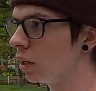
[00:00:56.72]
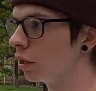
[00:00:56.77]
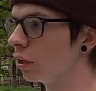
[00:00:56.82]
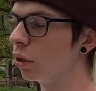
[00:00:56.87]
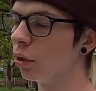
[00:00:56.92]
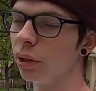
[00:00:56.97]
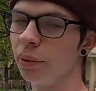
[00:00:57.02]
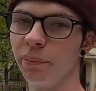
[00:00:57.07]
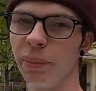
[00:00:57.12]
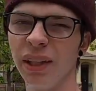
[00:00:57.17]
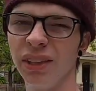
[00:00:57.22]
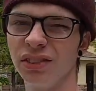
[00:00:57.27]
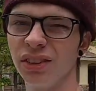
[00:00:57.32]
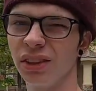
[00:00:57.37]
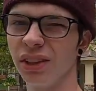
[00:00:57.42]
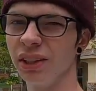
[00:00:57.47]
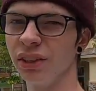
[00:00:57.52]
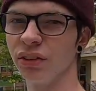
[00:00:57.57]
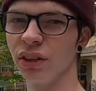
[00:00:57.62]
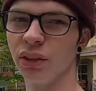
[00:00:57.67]

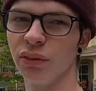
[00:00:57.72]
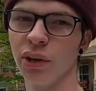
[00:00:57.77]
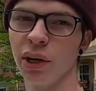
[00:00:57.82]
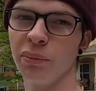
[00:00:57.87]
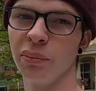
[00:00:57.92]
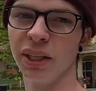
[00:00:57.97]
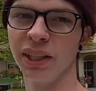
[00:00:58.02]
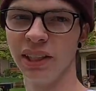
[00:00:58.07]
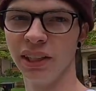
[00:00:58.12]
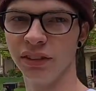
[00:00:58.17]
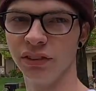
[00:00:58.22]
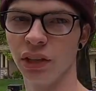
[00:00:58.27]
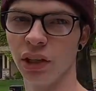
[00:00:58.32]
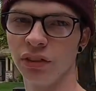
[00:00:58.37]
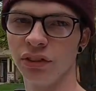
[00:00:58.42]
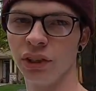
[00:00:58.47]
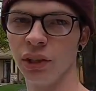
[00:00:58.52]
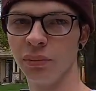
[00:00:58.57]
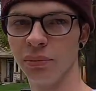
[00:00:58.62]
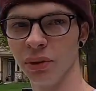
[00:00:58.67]
Basically, it's like right by the
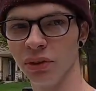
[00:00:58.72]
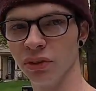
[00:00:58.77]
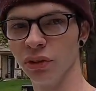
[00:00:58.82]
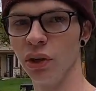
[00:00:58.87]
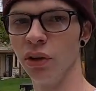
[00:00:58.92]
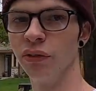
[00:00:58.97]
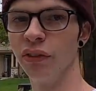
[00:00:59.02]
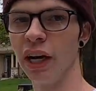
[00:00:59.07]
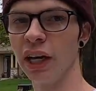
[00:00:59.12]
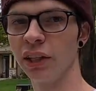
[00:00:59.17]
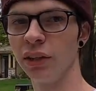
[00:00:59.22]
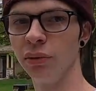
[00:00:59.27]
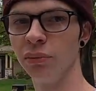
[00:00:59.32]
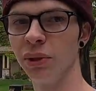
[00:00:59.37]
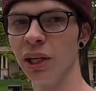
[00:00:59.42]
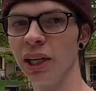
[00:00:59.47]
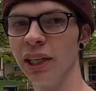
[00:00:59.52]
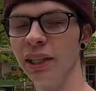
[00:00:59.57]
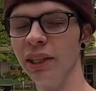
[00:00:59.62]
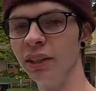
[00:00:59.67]
exhaust tip, there's a little vacuum
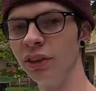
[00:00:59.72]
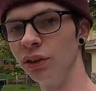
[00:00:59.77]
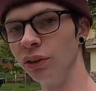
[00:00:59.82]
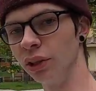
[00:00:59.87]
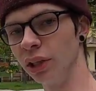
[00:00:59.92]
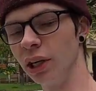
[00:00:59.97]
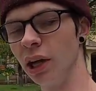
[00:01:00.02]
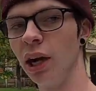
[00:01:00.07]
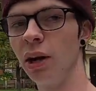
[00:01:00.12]
line. You can